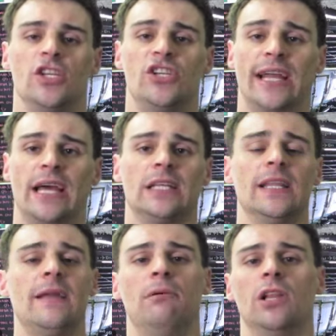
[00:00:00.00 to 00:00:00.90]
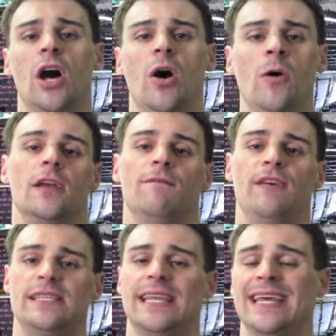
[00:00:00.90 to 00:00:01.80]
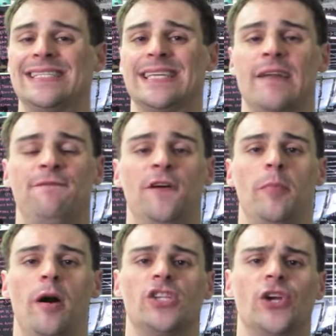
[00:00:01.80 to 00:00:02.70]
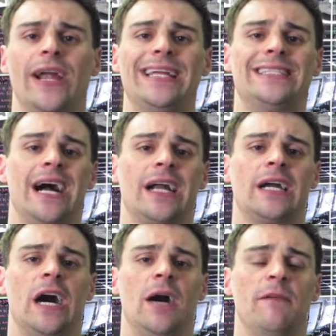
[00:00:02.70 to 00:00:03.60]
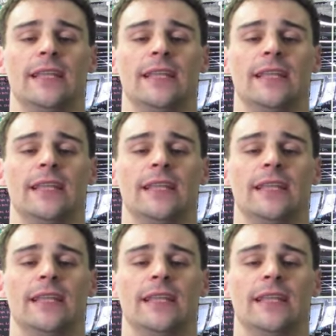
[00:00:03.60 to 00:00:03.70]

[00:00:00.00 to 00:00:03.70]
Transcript: Check out the link below. Visit InsaneFootballTraining.com.